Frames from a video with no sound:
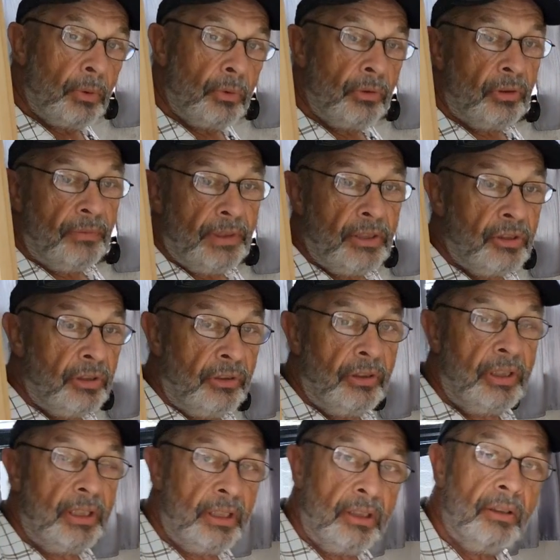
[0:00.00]
box which is
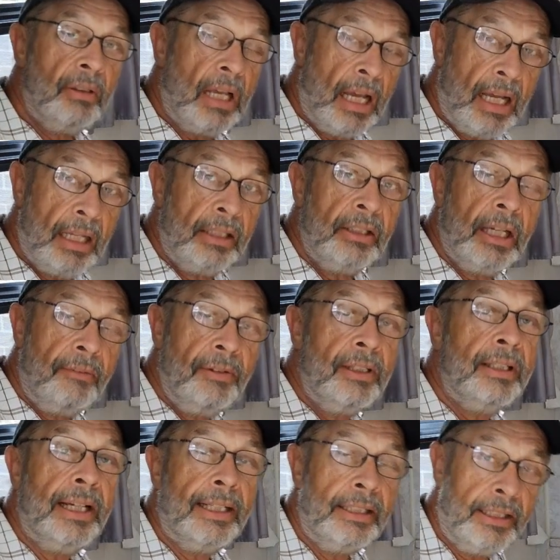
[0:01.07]
here, and I will
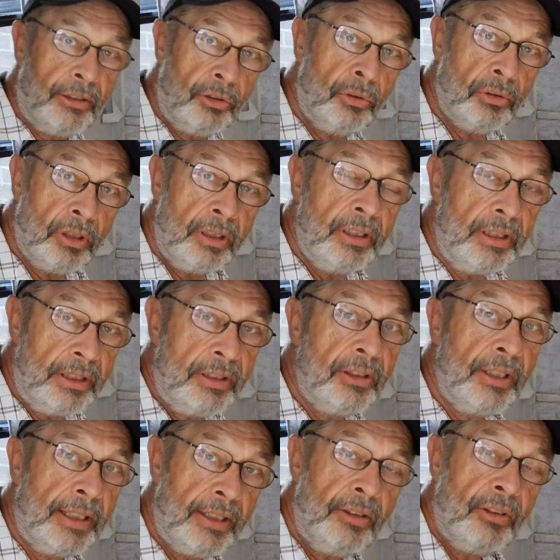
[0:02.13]
get into the
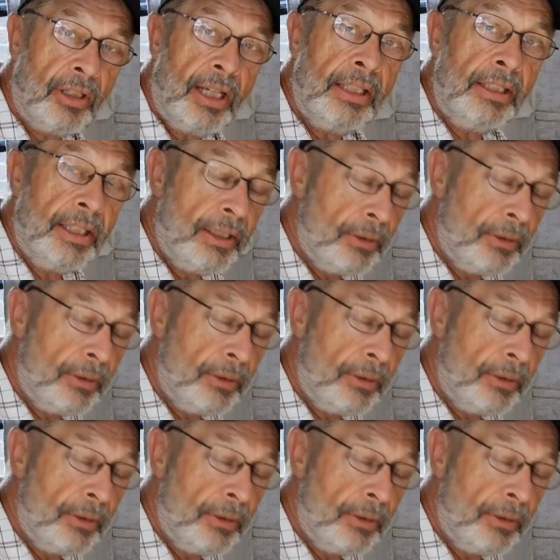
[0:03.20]
details right